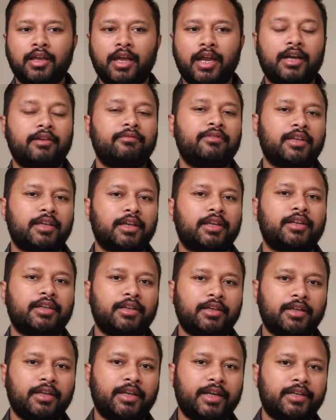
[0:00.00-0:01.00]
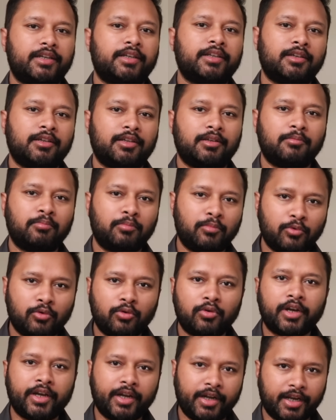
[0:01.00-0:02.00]
and we can get
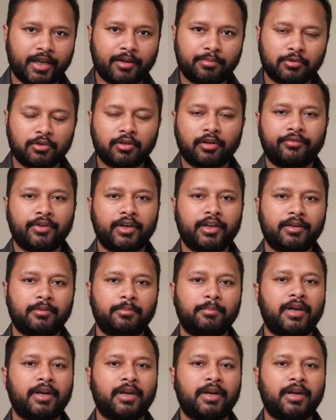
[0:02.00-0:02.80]
more in depth of it.